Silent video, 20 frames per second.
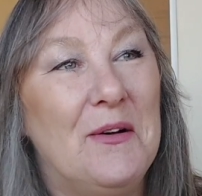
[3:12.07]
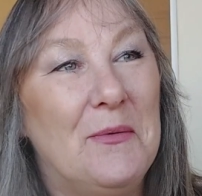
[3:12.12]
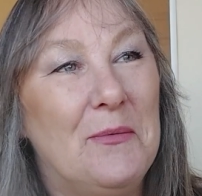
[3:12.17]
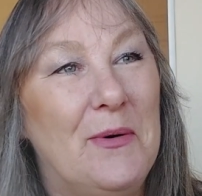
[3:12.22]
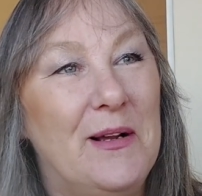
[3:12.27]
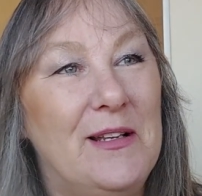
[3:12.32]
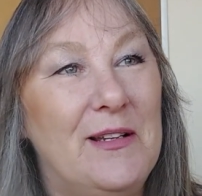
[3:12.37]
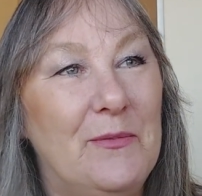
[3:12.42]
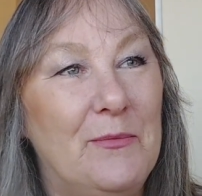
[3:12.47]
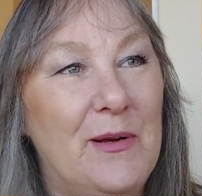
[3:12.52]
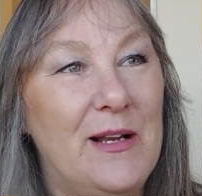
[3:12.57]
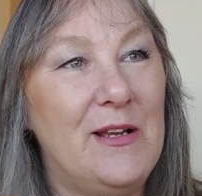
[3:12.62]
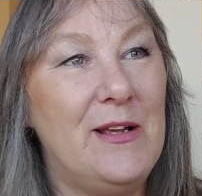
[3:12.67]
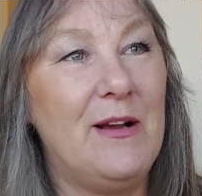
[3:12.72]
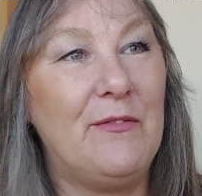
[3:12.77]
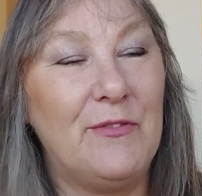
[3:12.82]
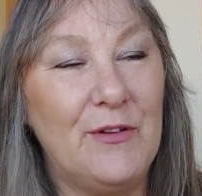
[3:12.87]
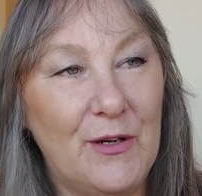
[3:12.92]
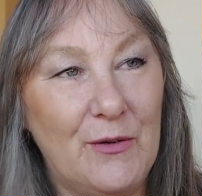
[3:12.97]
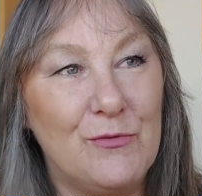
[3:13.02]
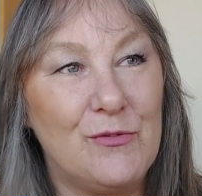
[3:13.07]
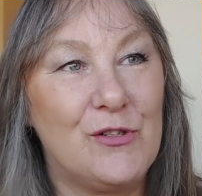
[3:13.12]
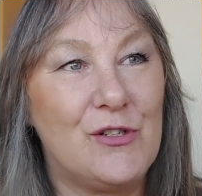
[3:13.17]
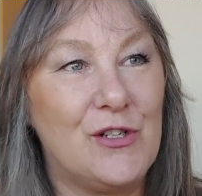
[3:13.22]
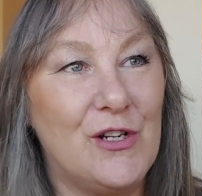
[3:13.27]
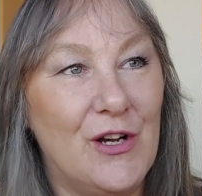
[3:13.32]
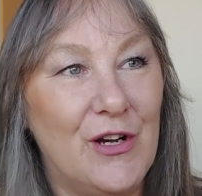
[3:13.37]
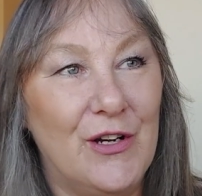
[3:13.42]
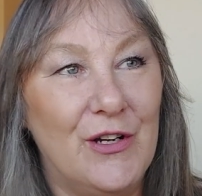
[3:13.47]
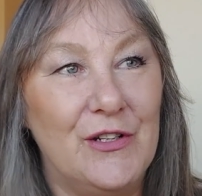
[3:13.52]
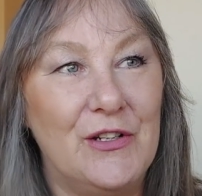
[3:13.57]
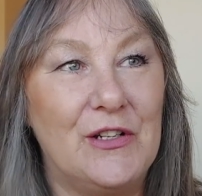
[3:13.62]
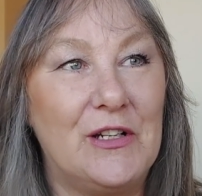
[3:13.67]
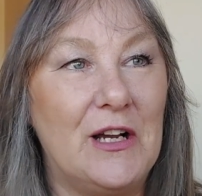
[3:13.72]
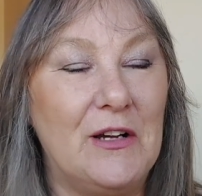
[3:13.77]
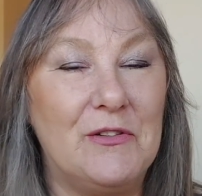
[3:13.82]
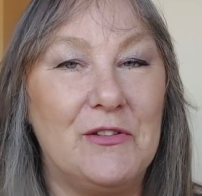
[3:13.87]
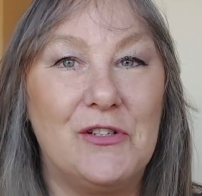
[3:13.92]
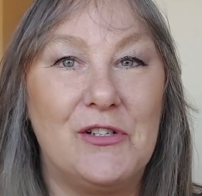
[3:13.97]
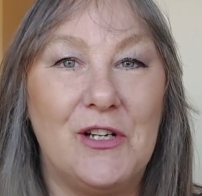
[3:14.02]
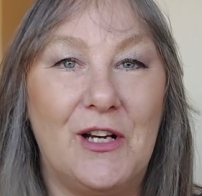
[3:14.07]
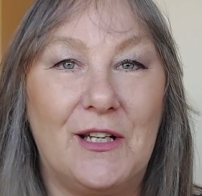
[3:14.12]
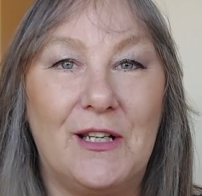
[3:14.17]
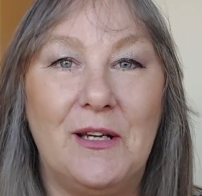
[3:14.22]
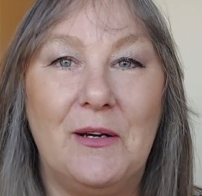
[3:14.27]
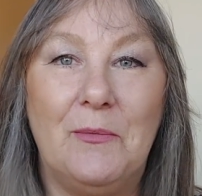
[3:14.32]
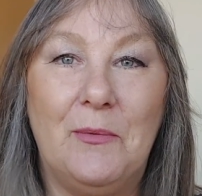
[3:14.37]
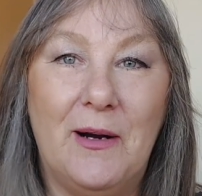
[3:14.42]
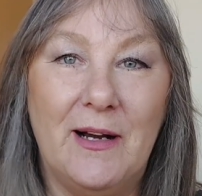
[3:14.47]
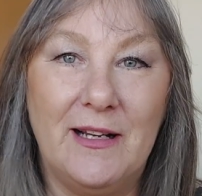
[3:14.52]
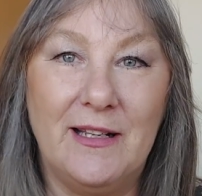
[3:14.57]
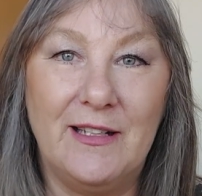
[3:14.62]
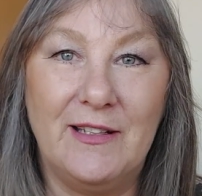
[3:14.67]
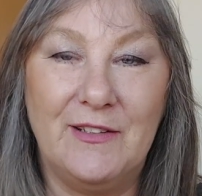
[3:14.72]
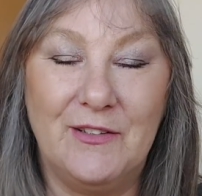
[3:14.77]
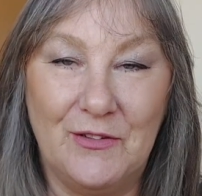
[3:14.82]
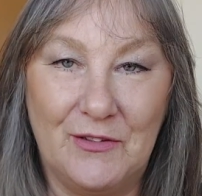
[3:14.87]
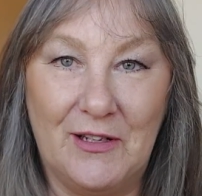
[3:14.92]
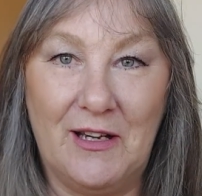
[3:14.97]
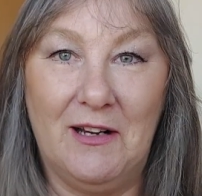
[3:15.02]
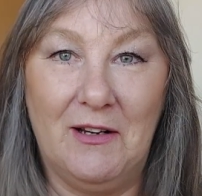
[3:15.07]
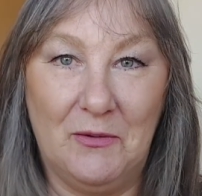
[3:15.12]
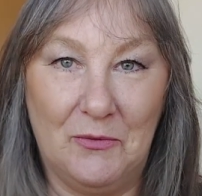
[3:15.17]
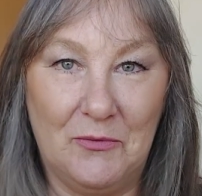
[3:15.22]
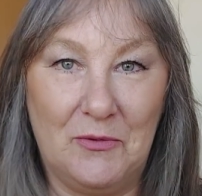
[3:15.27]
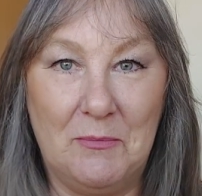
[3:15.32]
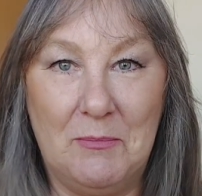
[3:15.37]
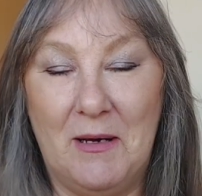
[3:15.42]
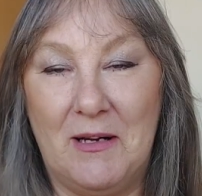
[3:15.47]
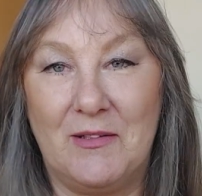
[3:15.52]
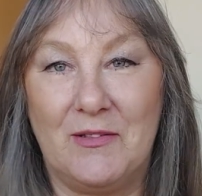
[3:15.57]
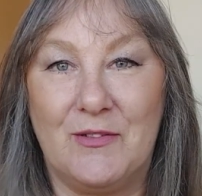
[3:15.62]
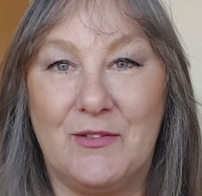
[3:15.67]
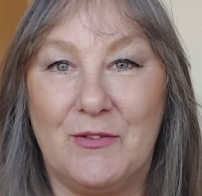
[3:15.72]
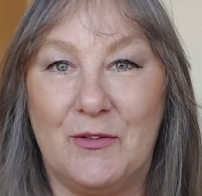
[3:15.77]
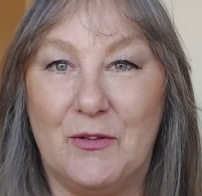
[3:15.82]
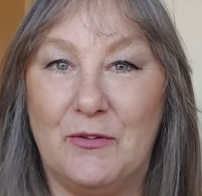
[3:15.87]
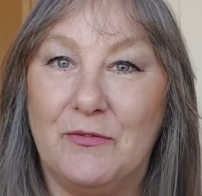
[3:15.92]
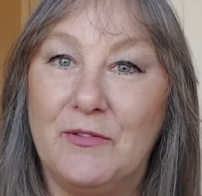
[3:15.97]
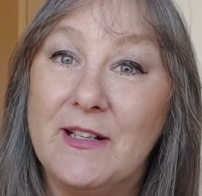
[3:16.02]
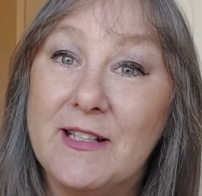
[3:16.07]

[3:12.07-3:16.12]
When you have an old shirt and you go to chuck it away, you cut all the buttons off.